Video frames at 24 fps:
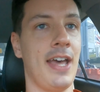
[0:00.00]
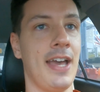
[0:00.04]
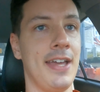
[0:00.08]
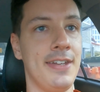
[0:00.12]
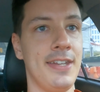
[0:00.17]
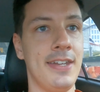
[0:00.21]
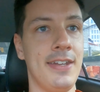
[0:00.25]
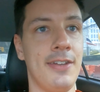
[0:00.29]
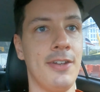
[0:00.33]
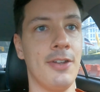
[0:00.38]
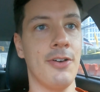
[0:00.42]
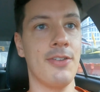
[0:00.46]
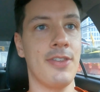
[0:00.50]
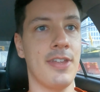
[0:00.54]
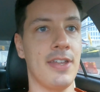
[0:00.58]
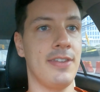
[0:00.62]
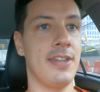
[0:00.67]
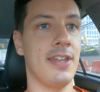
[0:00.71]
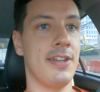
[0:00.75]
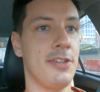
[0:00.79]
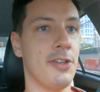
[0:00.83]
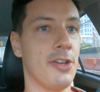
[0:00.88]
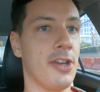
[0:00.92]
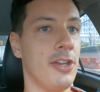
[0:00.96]
I didn't know
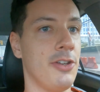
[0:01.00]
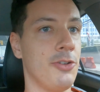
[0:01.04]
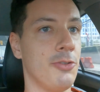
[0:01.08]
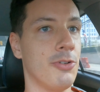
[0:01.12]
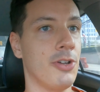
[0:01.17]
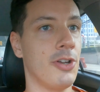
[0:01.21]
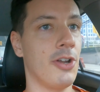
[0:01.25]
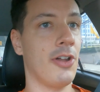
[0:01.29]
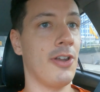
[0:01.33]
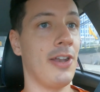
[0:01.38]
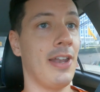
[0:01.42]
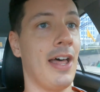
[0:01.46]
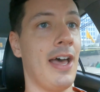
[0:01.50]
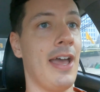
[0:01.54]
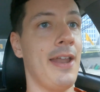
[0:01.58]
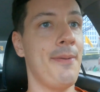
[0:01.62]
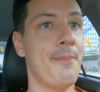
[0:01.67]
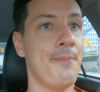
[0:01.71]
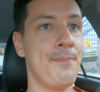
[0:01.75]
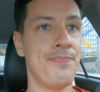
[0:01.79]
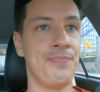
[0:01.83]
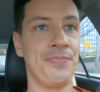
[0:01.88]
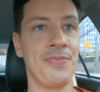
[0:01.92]
that you can do it online.